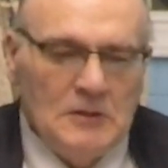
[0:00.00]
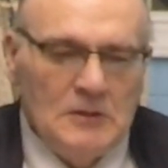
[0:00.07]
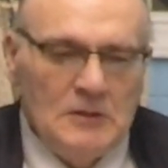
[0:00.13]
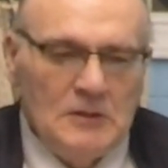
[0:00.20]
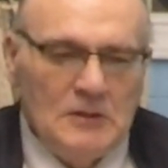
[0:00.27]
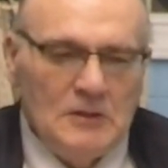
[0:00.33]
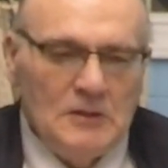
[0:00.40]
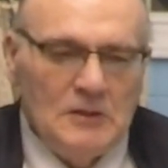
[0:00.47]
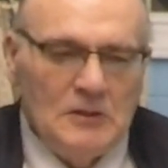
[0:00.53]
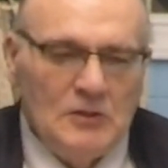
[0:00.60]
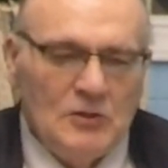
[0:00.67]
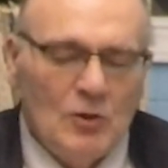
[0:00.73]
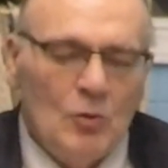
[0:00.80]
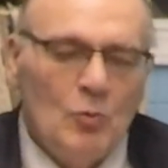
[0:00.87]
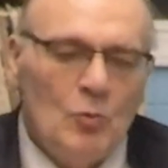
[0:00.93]

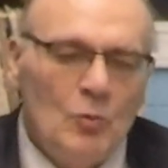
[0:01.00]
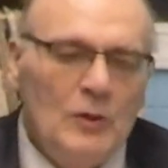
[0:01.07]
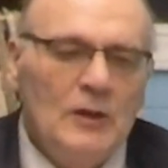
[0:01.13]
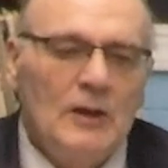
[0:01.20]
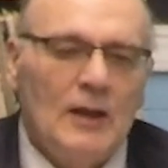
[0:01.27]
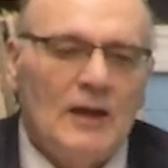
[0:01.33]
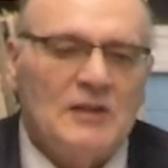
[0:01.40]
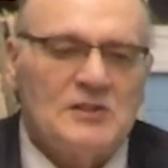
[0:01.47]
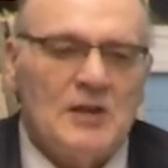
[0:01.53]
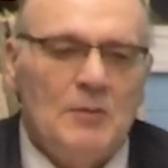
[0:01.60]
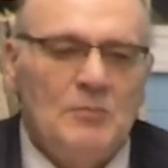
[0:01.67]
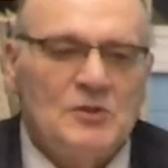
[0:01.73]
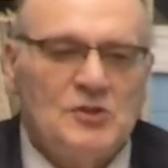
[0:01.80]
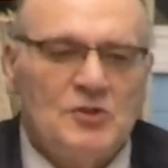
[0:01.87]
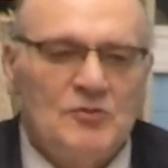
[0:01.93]
you don't realize
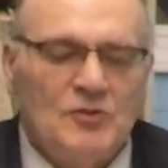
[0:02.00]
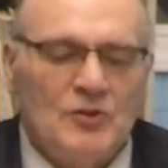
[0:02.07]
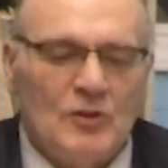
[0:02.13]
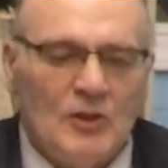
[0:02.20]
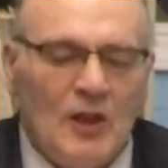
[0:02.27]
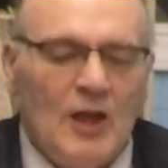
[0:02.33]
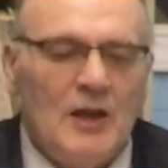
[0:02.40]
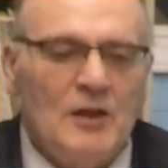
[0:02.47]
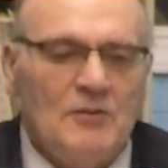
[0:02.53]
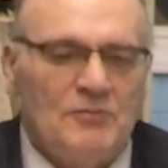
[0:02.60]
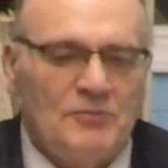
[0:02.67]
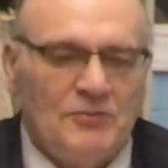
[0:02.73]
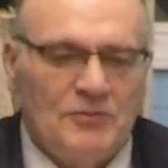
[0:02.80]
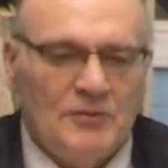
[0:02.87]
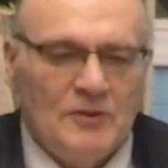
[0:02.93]
how much of your
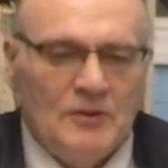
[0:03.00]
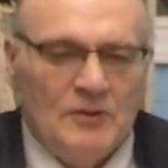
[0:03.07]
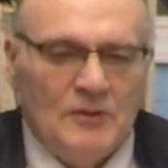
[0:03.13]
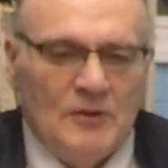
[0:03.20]
life